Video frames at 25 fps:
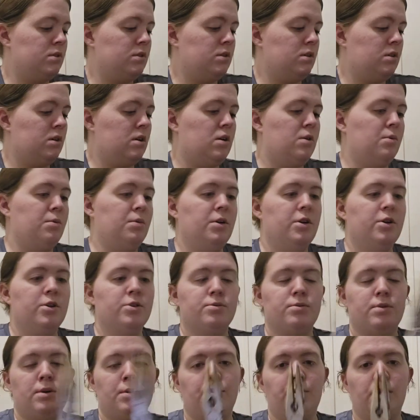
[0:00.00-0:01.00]
Yep,
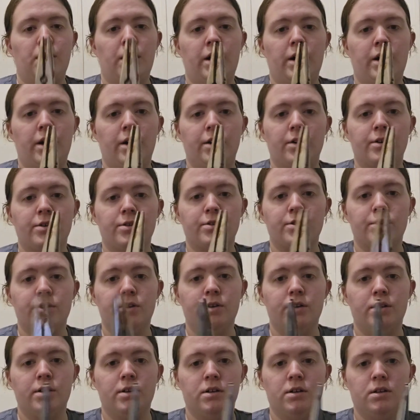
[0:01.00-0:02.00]
here's my pliers.
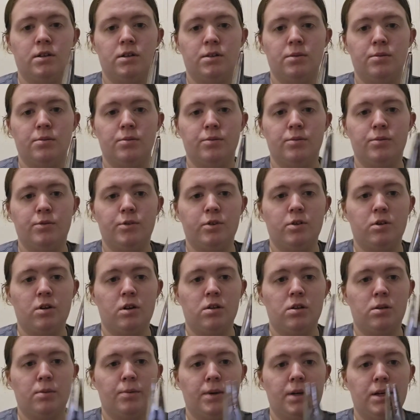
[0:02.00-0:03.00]
They're
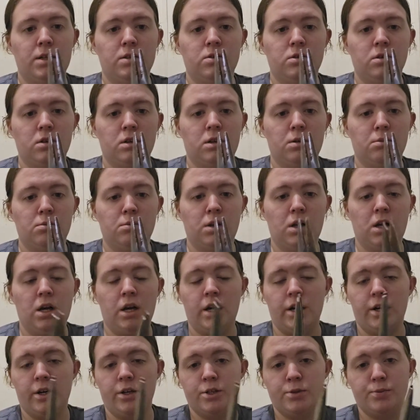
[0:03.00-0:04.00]
not the best looking
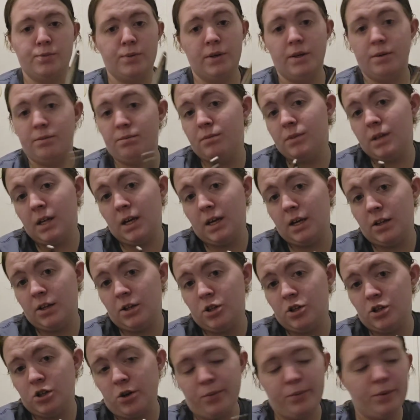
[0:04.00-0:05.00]
pliers, but they get
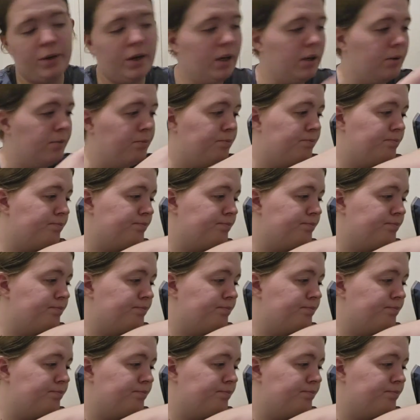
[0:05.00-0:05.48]
the job done.